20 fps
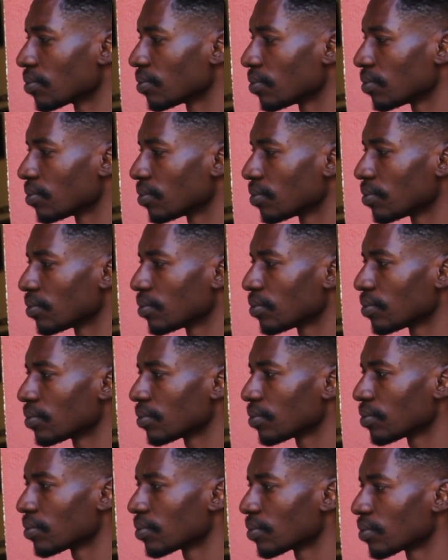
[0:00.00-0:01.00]

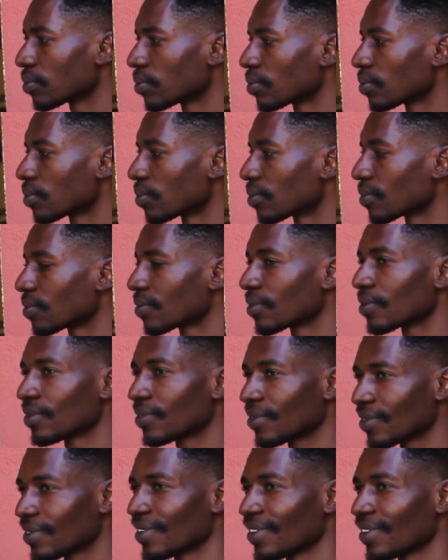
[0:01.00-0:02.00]
This person isn't speaking.